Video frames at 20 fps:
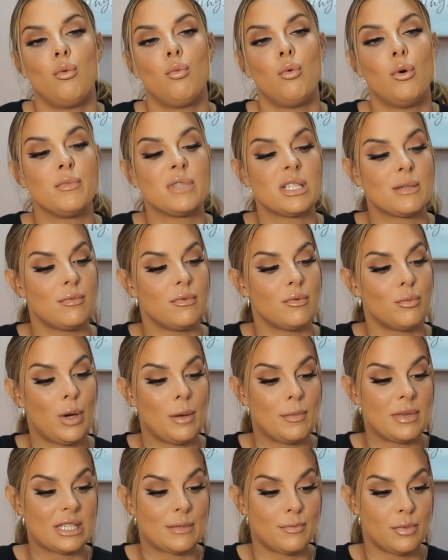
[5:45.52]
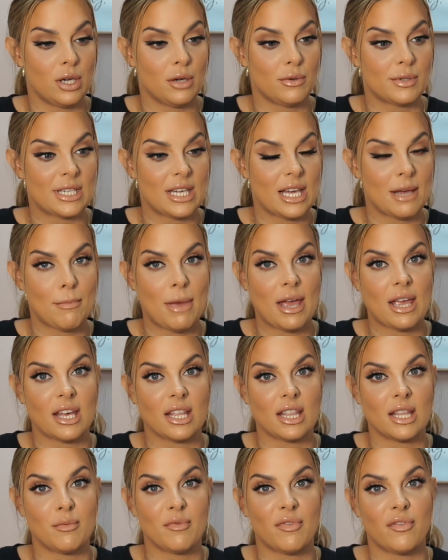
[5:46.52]
women's beauty and
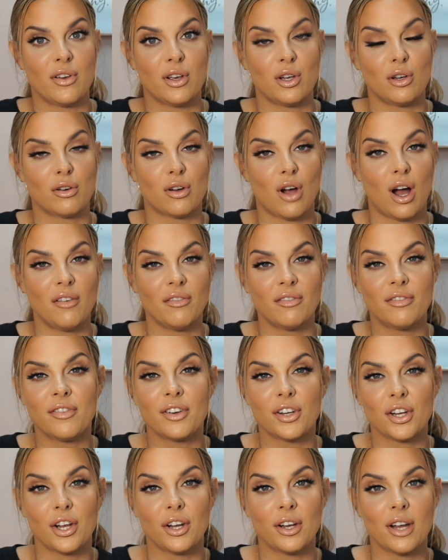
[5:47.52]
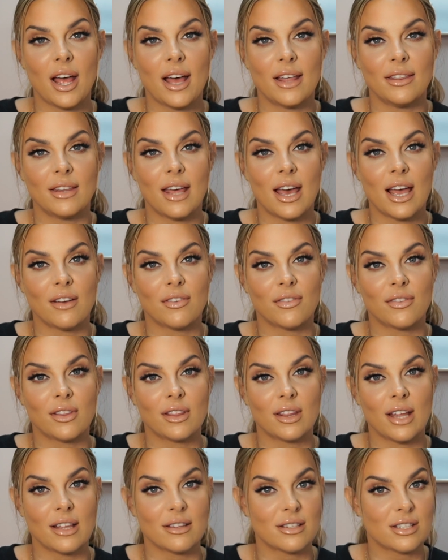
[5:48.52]
making them feel confident,
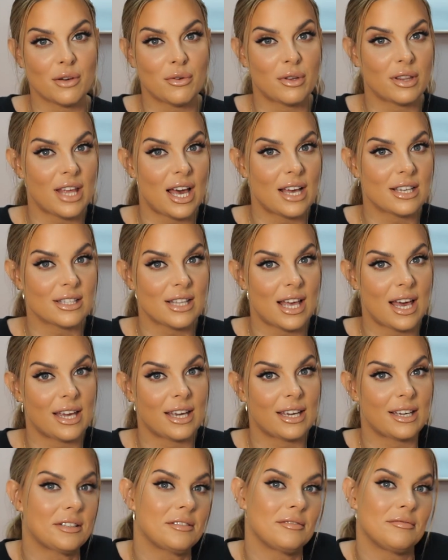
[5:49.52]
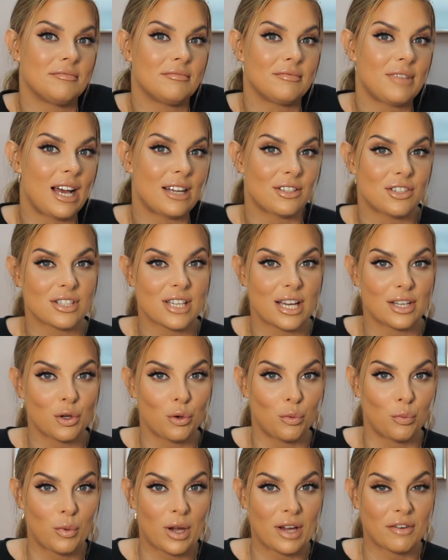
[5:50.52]
and so that's like, I just had
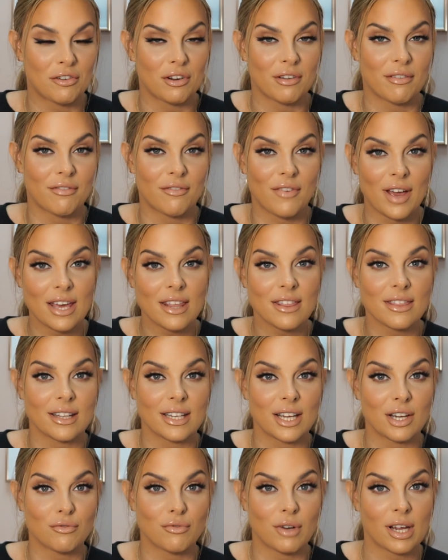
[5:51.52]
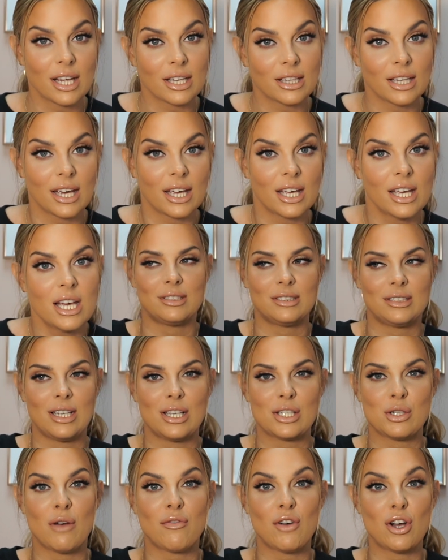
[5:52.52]
unwavering faith in it, really.
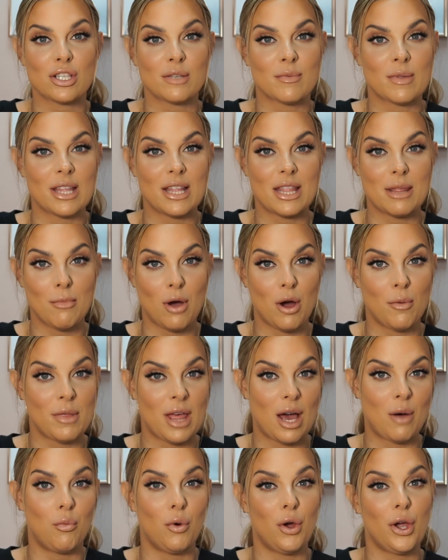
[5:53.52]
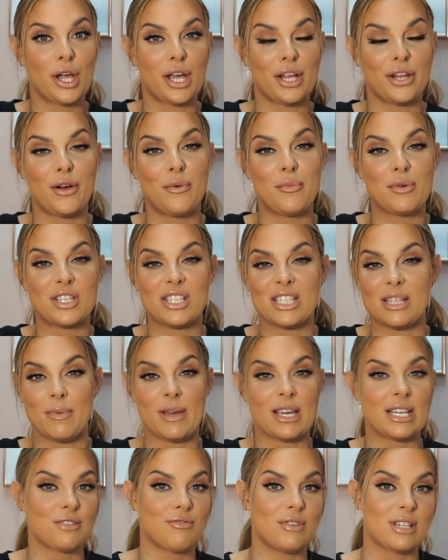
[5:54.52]
So I've got something at the moment that I'm working on, which is the
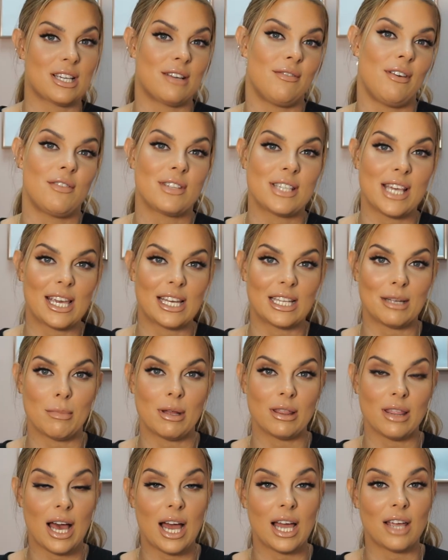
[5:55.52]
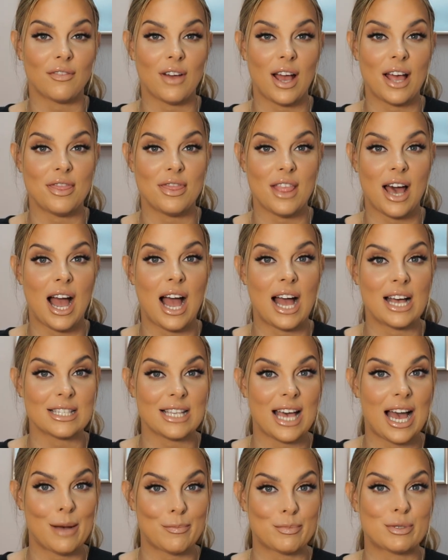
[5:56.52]
biggest risk I've ever taken in my life, and that
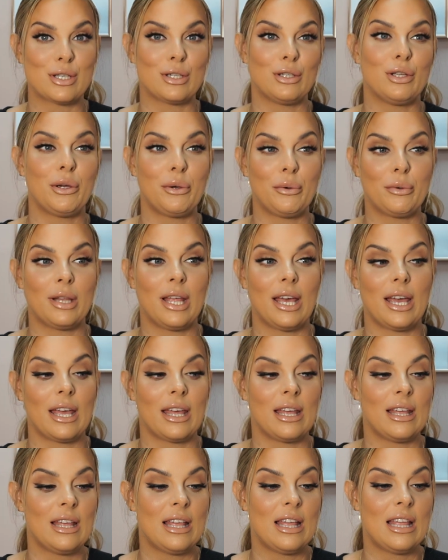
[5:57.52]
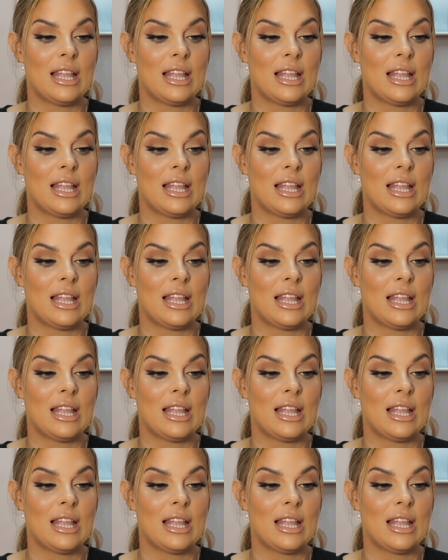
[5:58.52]
has absolutely